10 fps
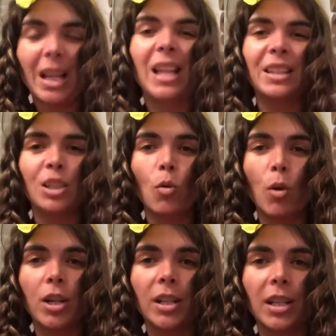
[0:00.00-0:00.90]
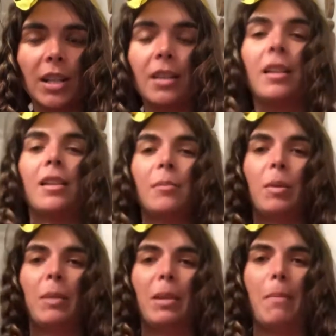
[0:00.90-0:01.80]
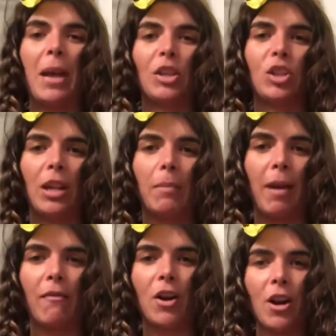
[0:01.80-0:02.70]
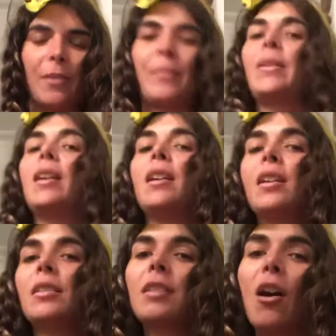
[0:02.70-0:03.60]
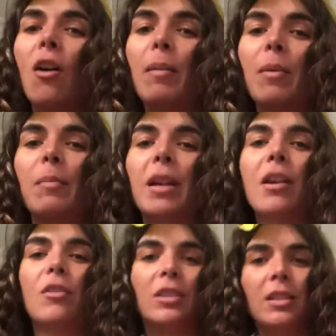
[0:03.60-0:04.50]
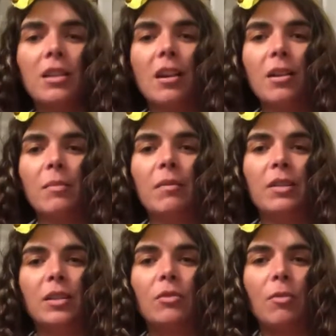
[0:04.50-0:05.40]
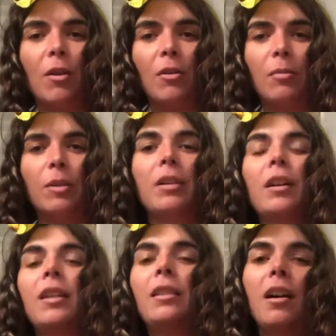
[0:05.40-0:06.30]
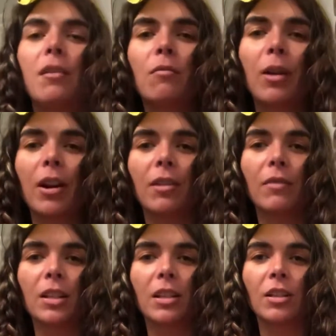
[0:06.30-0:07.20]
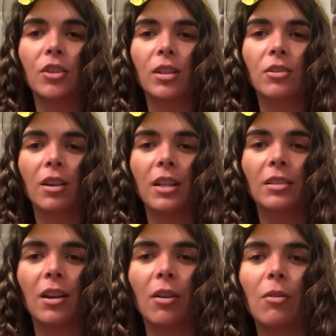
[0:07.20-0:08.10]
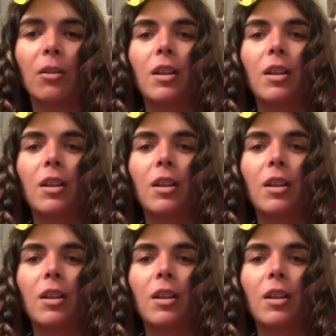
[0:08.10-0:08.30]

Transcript: This quarantine may be the best shape ever. So I put my cozies on, my vintage robe. I love wearing vintage, as you guys know.